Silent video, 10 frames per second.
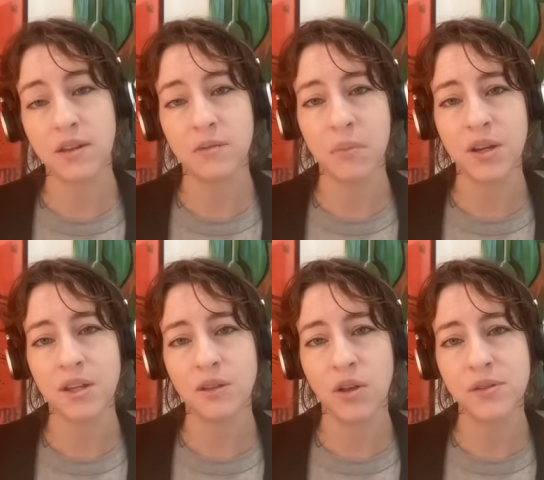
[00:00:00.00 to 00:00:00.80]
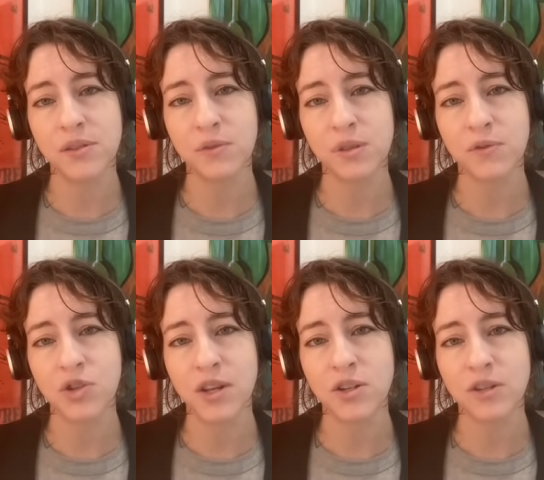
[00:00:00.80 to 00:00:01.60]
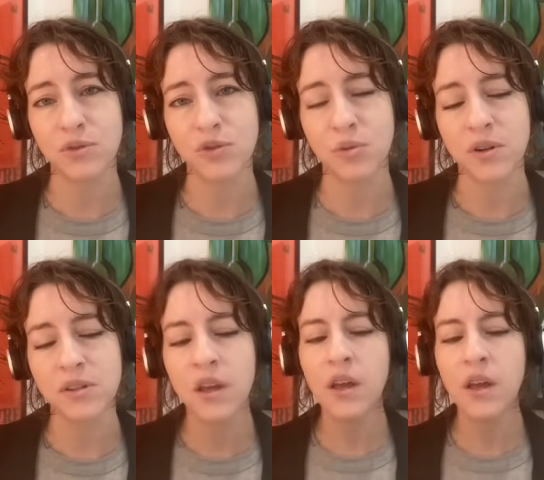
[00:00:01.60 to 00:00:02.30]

get money in lawsuits for changing their stories.